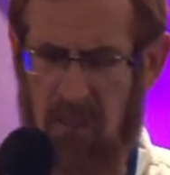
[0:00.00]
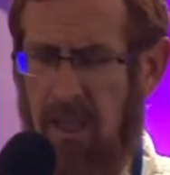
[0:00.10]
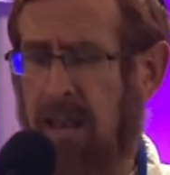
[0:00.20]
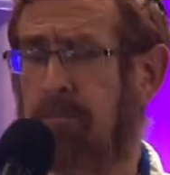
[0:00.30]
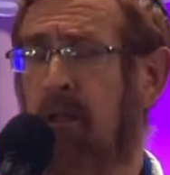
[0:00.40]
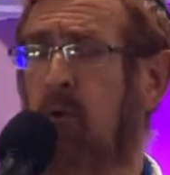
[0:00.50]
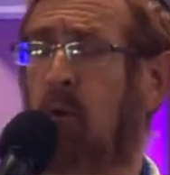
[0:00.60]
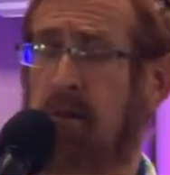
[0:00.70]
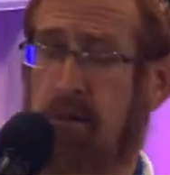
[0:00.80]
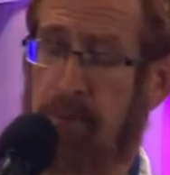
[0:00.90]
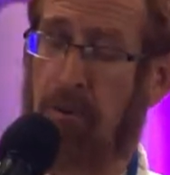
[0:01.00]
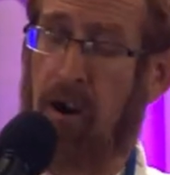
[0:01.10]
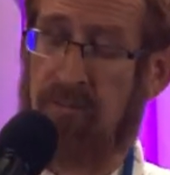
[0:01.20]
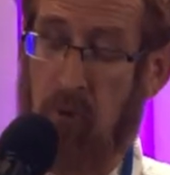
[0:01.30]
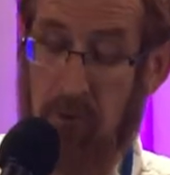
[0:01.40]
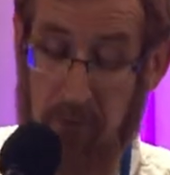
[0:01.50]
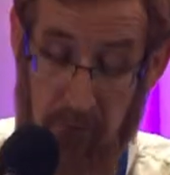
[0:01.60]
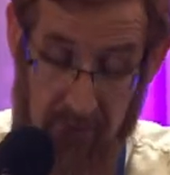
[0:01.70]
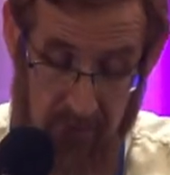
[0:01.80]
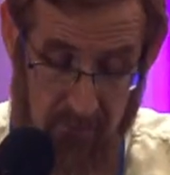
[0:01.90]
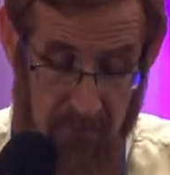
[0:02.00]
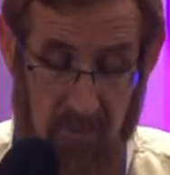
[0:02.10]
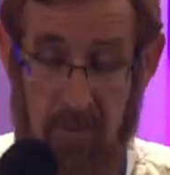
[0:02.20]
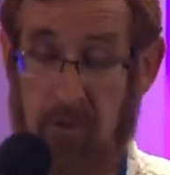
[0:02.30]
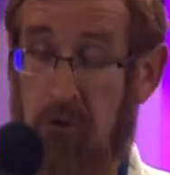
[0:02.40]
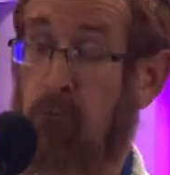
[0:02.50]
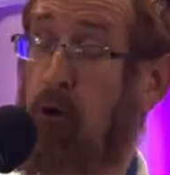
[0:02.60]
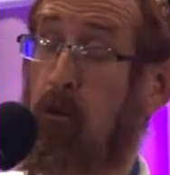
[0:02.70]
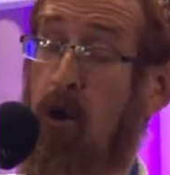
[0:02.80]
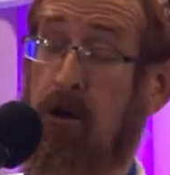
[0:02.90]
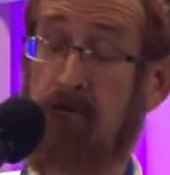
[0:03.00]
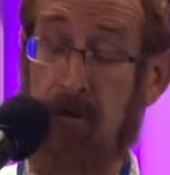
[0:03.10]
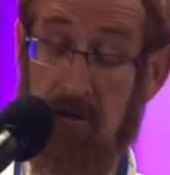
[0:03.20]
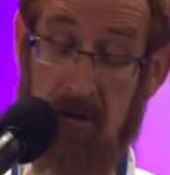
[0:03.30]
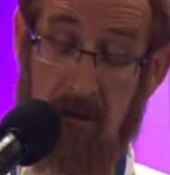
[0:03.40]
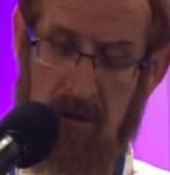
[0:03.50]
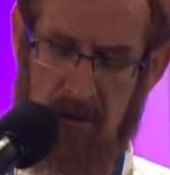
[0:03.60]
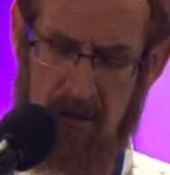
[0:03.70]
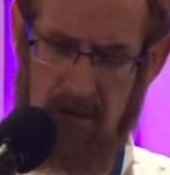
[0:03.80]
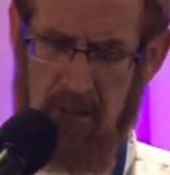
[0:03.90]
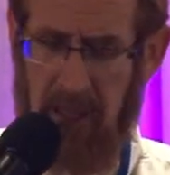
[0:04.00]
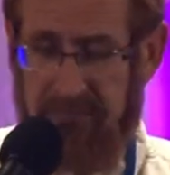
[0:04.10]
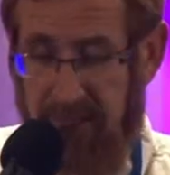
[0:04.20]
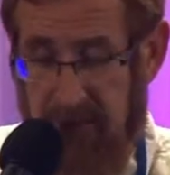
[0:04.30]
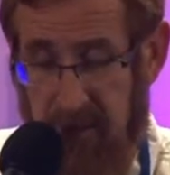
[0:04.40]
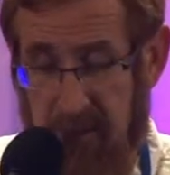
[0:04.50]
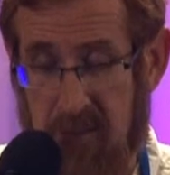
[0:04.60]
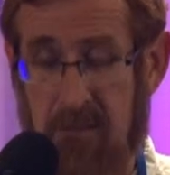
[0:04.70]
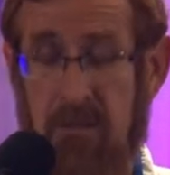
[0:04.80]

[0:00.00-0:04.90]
Anybody who wants to be part of what we're doing, you're more than welcome to, to contact us.